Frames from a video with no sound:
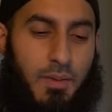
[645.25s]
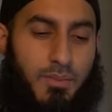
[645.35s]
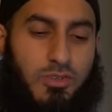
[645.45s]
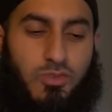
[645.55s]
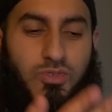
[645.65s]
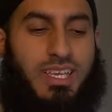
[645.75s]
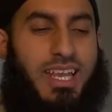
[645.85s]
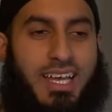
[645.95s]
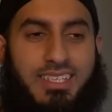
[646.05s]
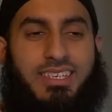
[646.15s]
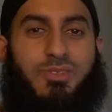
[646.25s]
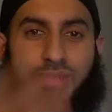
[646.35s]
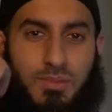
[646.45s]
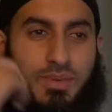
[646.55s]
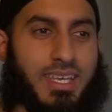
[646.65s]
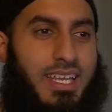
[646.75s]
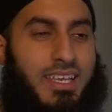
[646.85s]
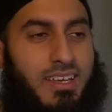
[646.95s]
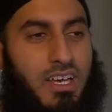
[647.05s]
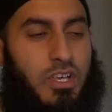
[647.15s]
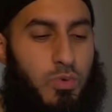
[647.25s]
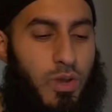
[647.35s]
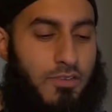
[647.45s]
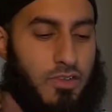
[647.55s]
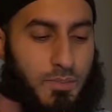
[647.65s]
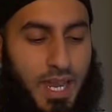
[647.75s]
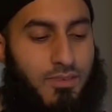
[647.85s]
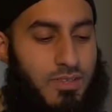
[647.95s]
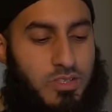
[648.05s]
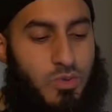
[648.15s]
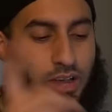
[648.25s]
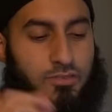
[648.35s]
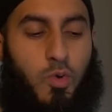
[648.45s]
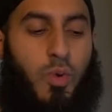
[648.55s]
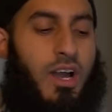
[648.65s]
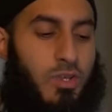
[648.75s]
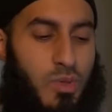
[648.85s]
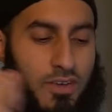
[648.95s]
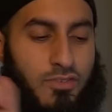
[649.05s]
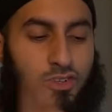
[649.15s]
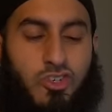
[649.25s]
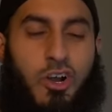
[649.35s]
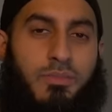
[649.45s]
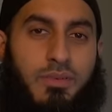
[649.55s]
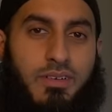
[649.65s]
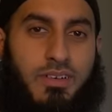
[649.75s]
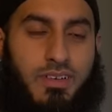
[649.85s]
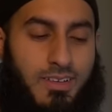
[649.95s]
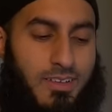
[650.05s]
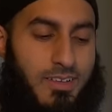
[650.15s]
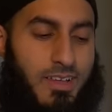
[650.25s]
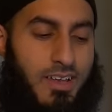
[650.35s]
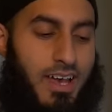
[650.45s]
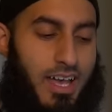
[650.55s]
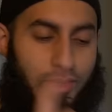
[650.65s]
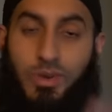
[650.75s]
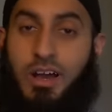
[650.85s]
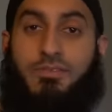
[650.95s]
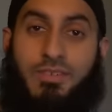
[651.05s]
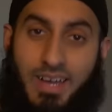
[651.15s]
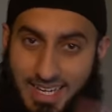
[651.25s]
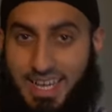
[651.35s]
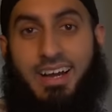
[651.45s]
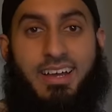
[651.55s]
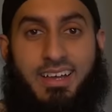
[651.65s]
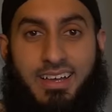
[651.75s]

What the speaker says: Because you see, like I said to you at the beginning, you love your parents, you love your work, you love your job, and you love Allah.